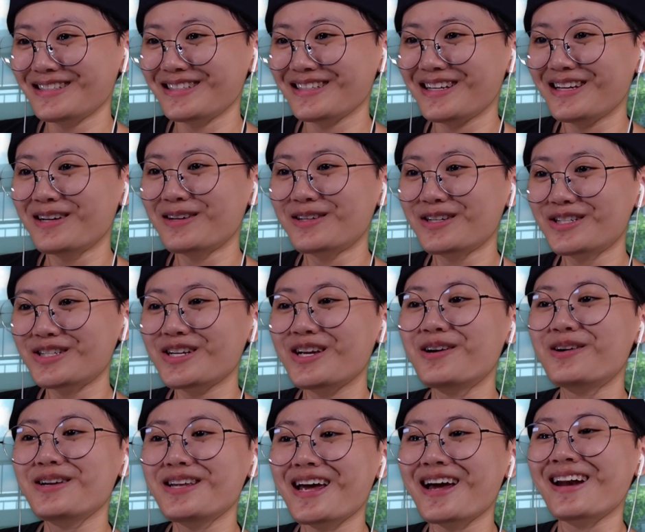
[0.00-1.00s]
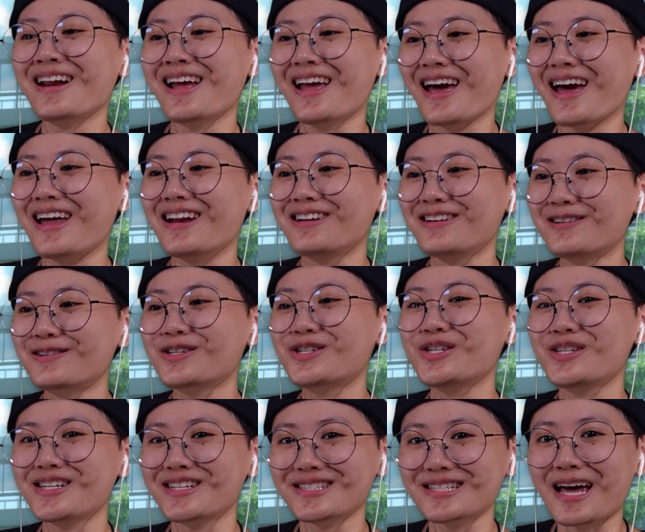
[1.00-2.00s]
Here yet again. Here
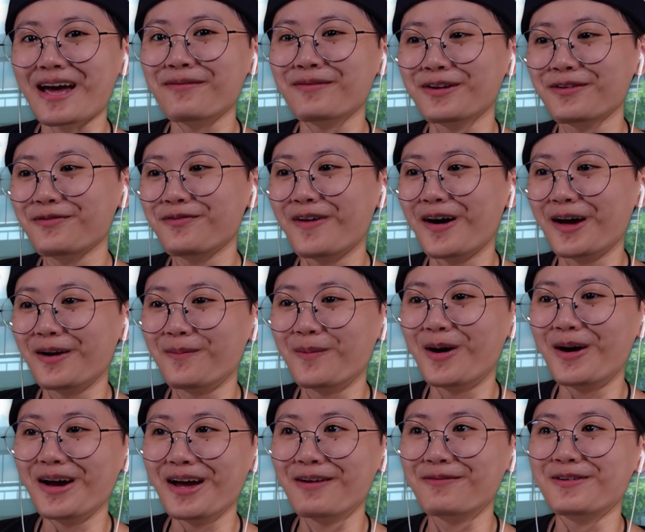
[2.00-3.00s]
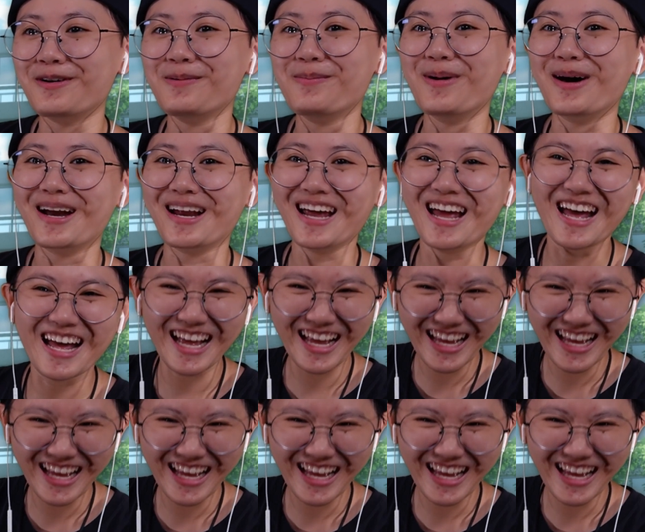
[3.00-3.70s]
she is having fun while everybody.